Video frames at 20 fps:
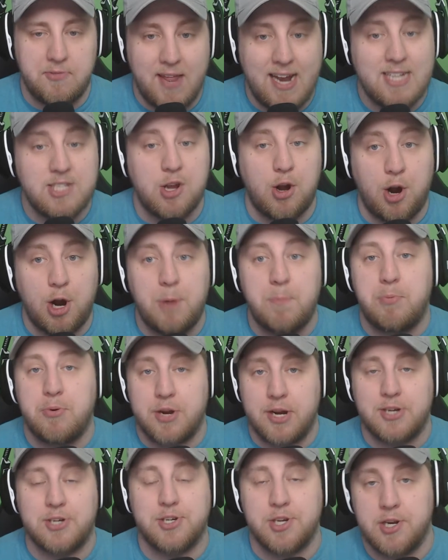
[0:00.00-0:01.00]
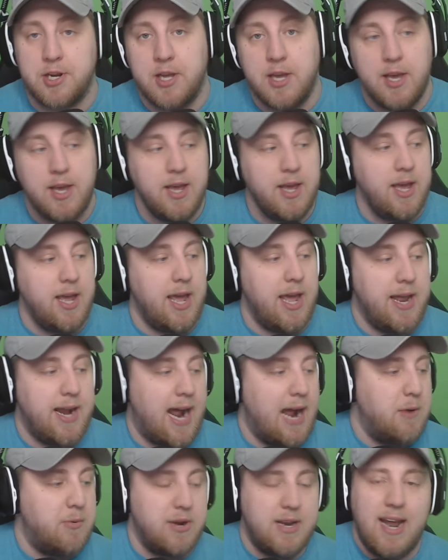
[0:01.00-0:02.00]
That is a hard prediction, and
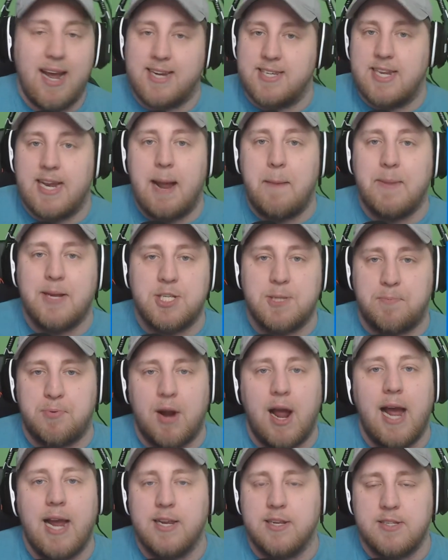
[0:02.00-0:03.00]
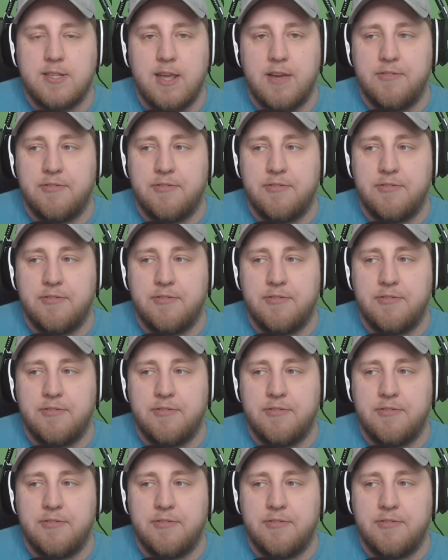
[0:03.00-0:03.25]
I would not be surprised if